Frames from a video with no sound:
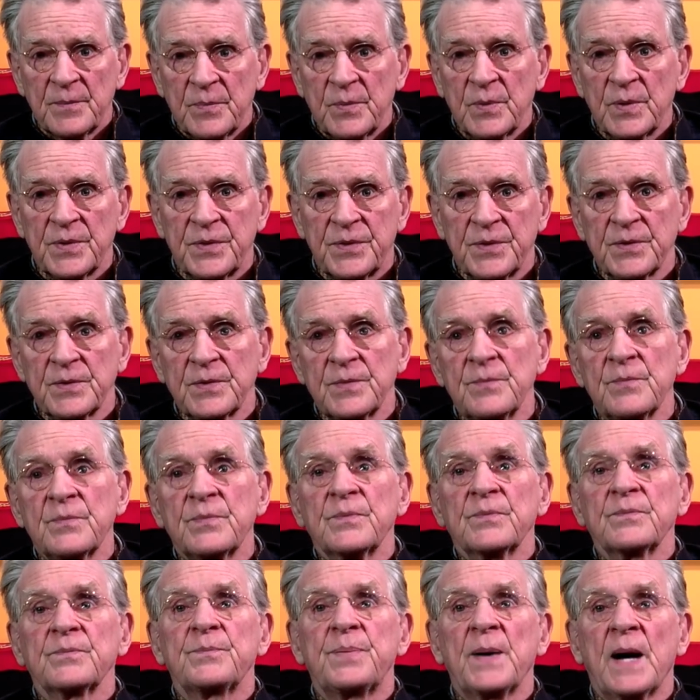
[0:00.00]
with the
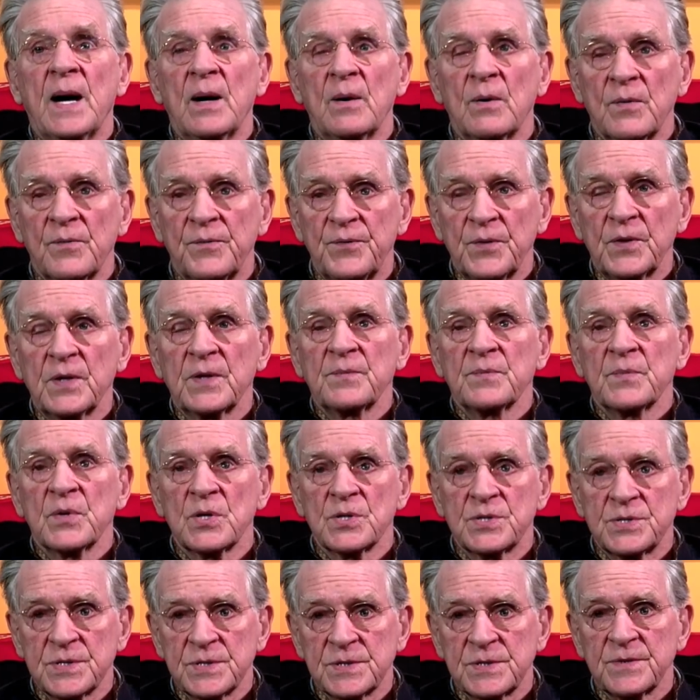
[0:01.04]
powerful
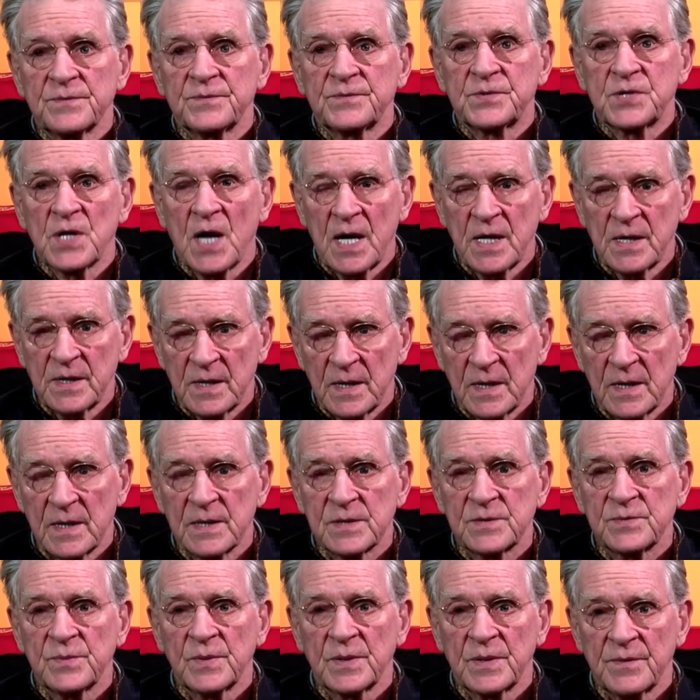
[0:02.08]
emergence of China
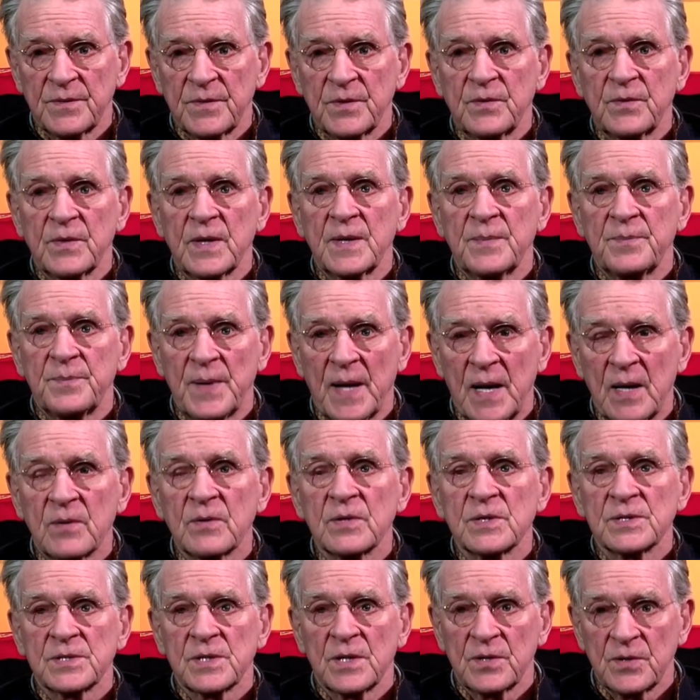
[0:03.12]
as one of the great
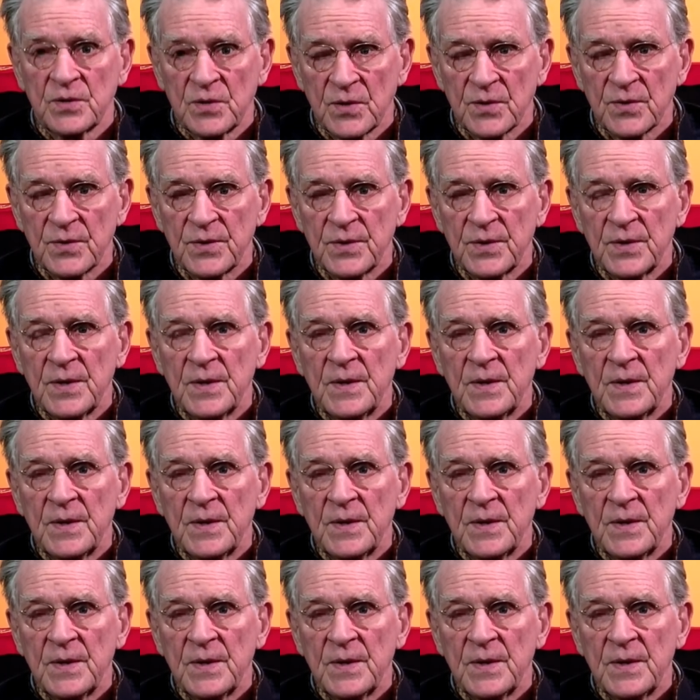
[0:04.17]
powers on earth.